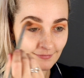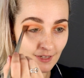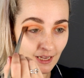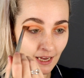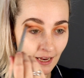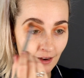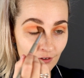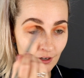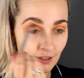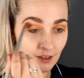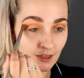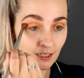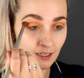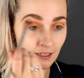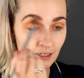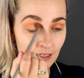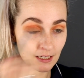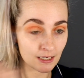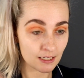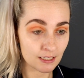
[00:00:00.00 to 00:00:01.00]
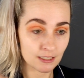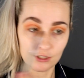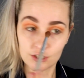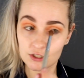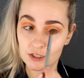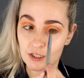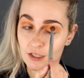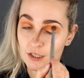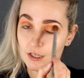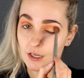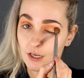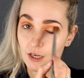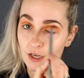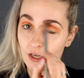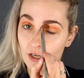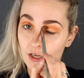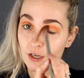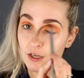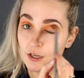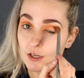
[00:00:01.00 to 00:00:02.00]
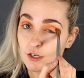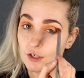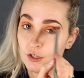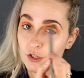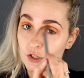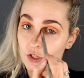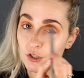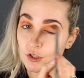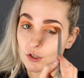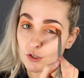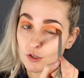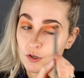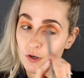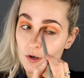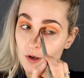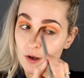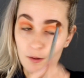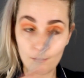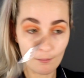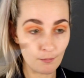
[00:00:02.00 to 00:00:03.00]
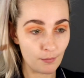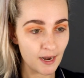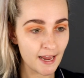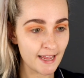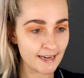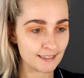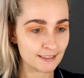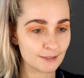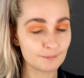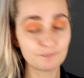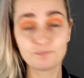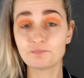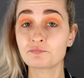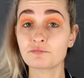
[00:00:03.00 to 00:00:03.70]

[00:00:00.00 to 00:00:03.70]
Everything needs to blend.